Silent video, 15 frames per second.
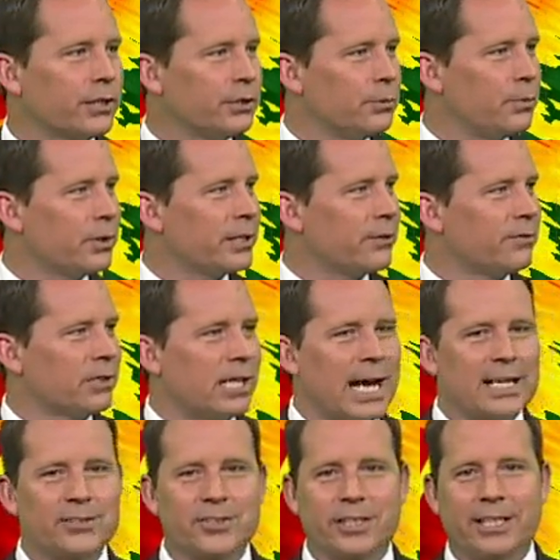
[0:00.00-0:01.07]
Can you put the
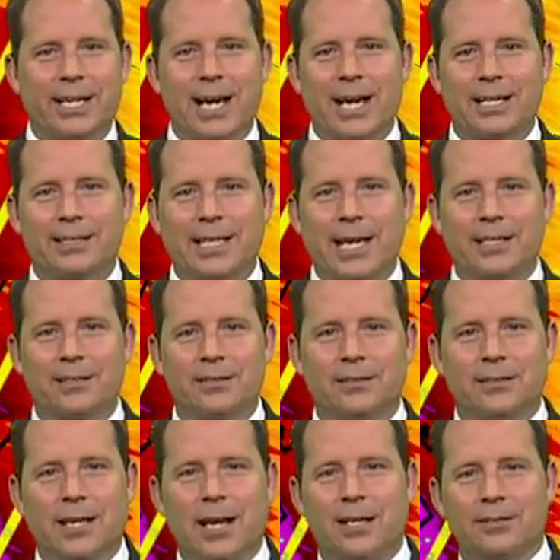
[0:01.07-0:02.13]
velocity on? That
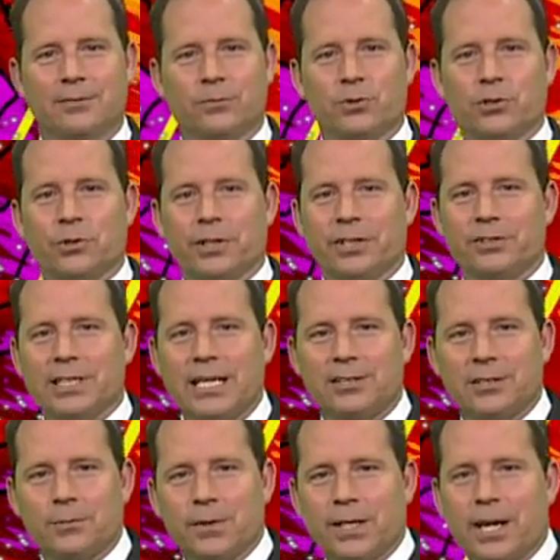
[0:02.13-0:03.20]
uh, certainly is not
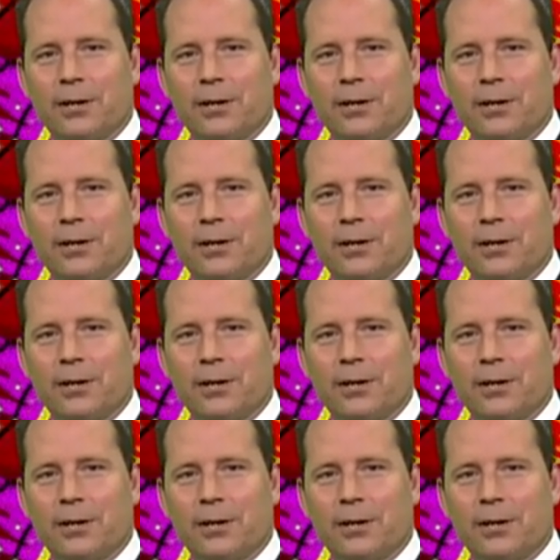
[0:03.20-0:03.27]
something